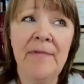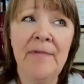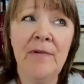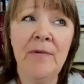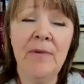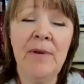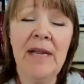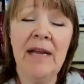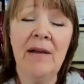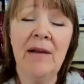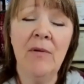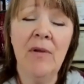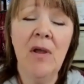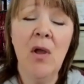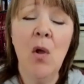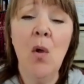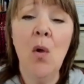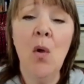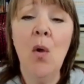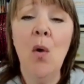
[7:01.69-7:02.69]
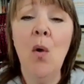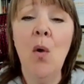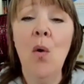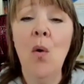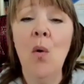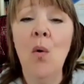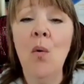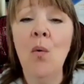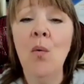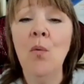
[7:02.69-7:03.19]
So now,
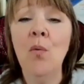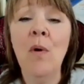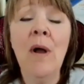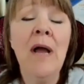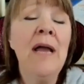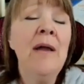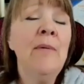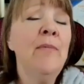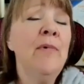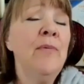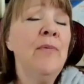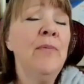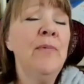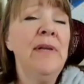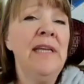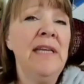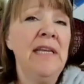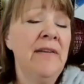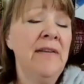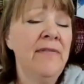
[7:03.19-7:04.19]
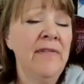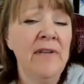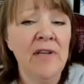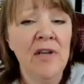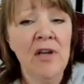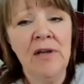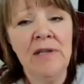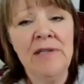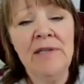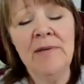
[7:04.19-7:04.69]
why would we even
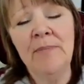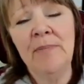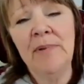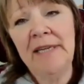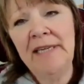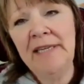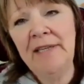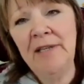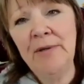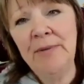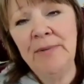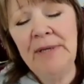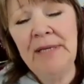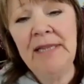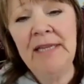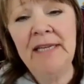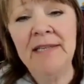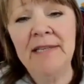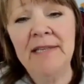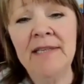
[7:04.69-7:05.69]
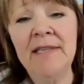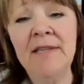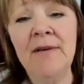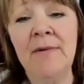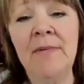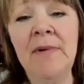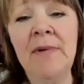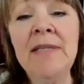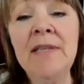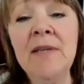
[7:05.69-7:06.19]
contemplate doing this?
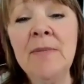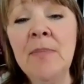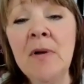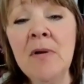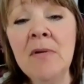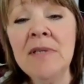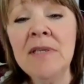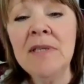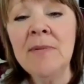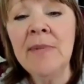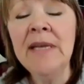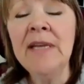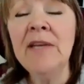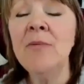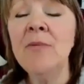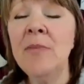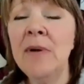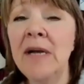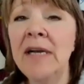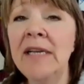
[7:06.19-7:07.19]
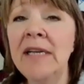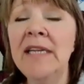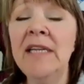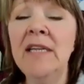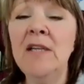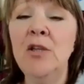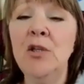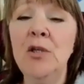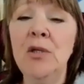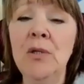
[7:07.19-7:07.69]
So it's supposed to make your body
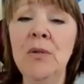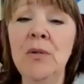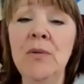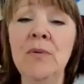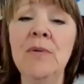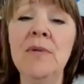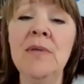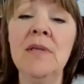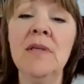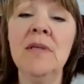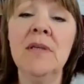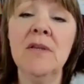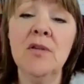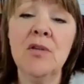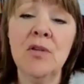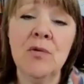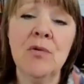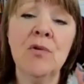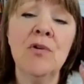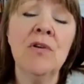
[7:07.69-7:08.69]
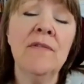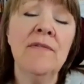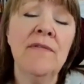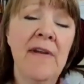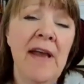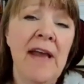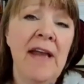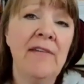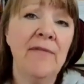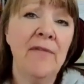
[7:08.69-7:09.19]
use stored
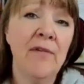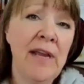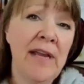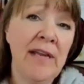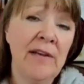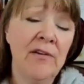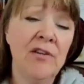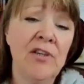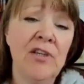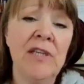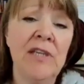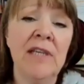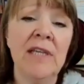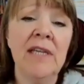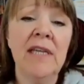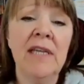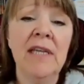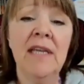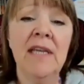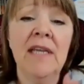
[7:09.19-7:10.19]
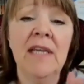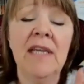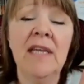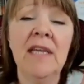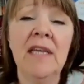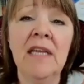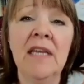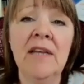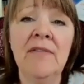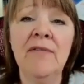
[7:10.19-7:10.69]
fat for energy.
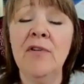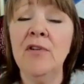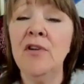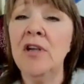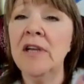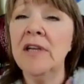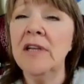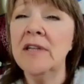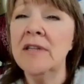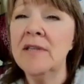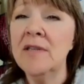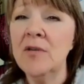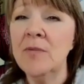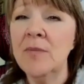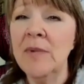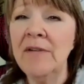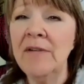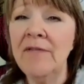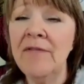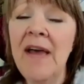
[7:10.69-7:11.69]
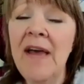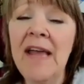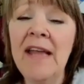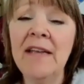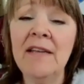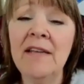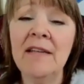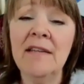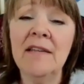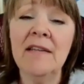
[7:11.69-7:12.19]
If you're not consuming
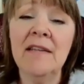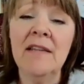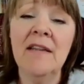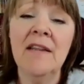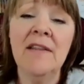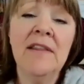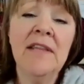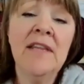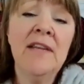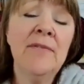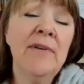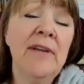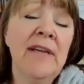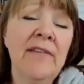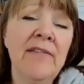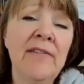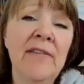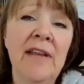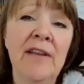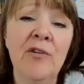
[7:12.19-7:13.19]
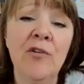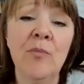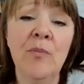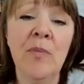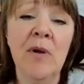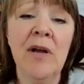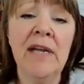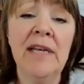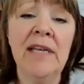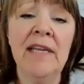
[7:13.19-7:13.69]
fat, the theory is that your
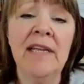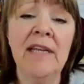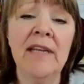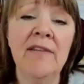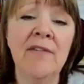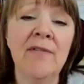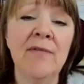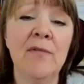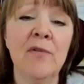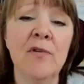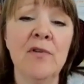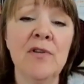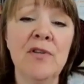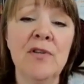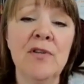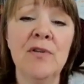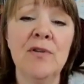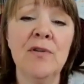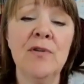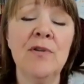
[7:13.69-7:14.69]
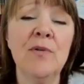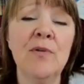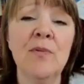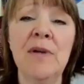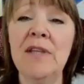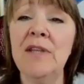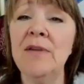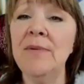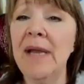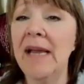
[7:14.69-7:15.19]
body is forced to use
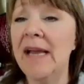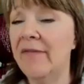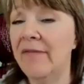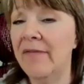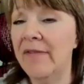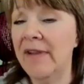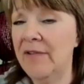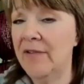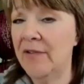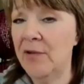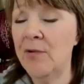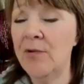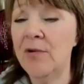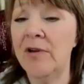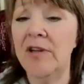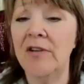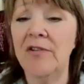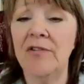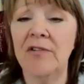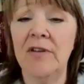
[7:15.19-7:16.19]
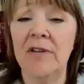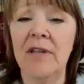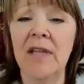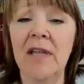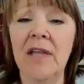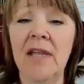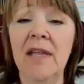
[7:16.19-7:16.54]
what you have in storage.